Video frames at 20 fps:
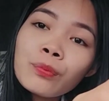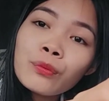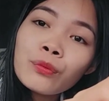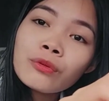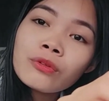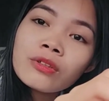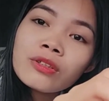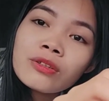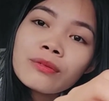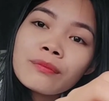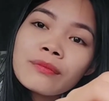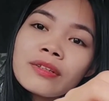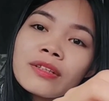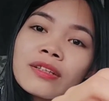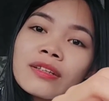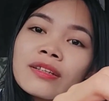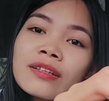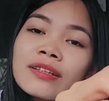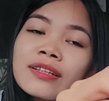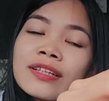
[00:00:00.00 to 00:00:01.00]
put
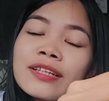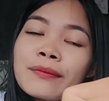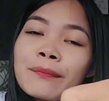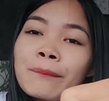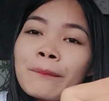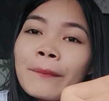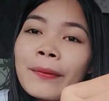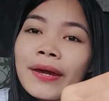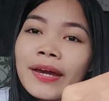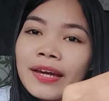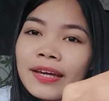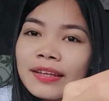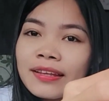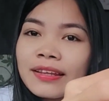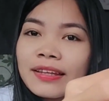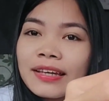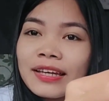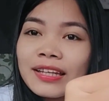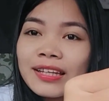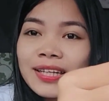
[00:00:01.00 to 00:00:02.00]
the paint
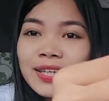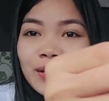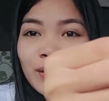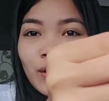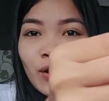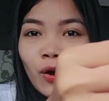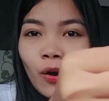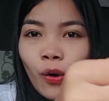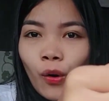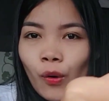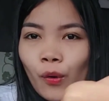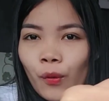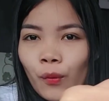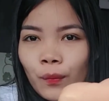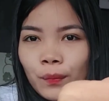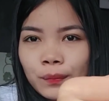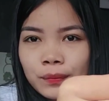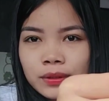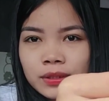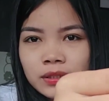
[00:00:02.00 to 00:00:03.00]
in your
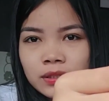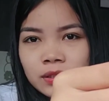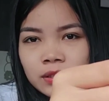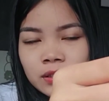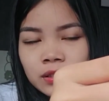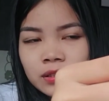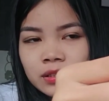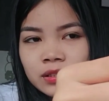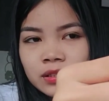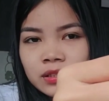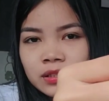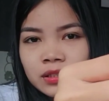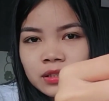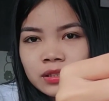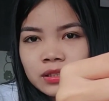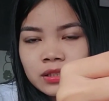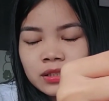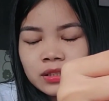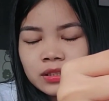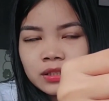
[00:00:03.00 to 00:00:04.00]
homes?
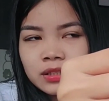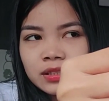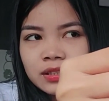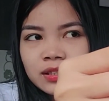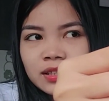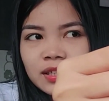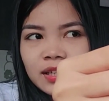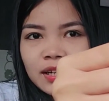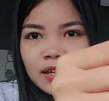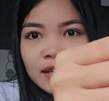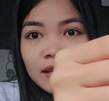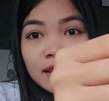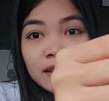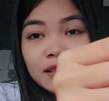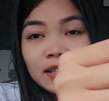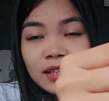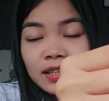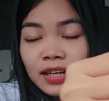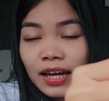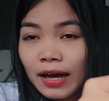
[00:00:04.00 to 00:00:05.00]

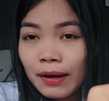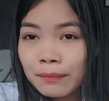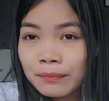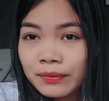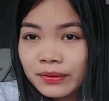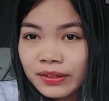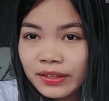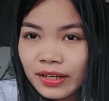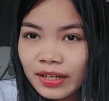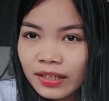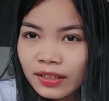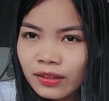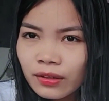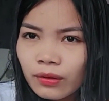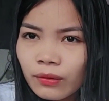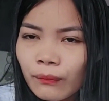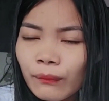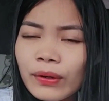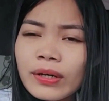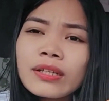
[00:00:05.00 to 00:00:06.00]
In the cabinet?
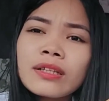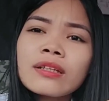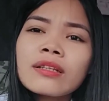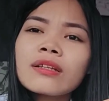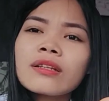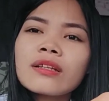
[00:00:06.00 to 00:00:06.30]
What